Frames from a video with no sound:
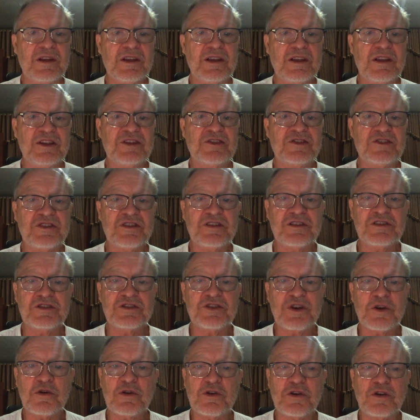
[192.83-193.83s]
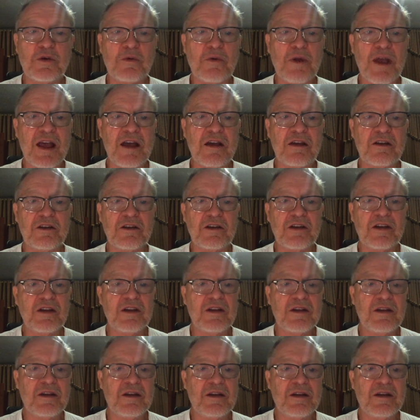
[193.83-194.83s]
He still joked around,
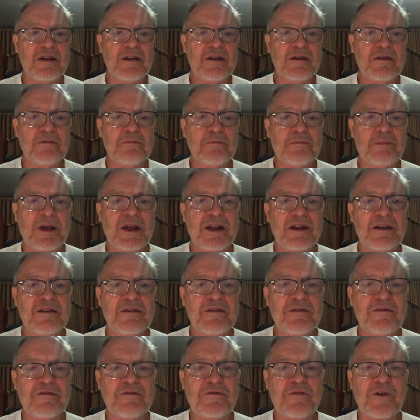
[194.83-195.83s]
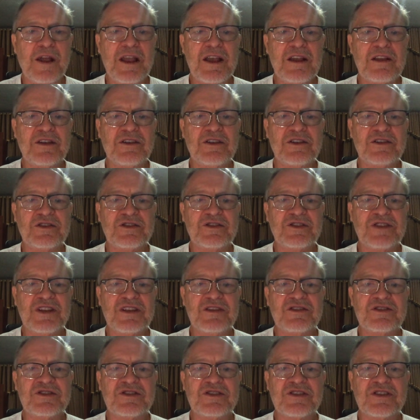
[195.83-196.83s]
but Frank
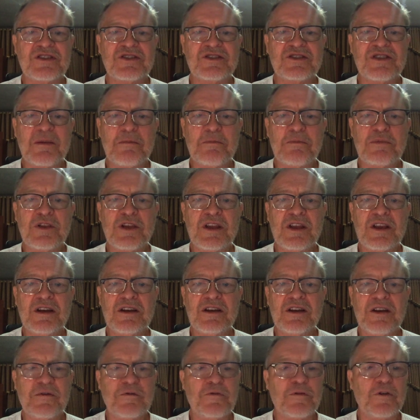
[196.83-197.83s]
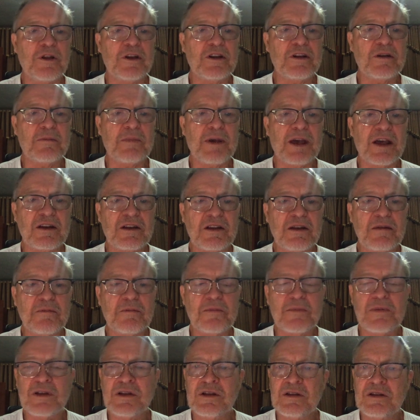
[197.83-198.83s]
sensed something different about
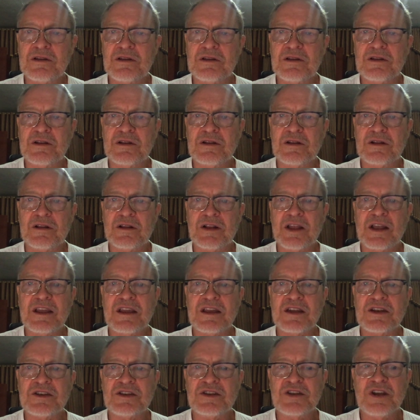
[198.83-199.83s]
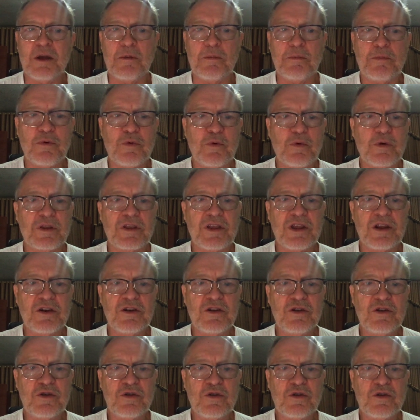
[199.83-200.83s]
him, like a ship with a
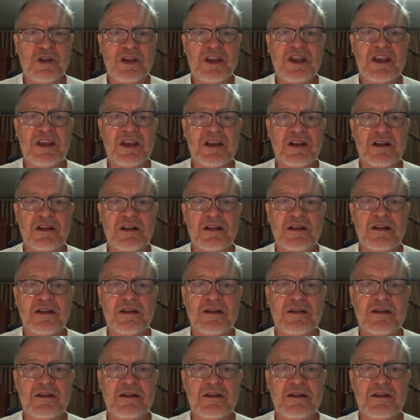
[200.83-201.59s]
new keel.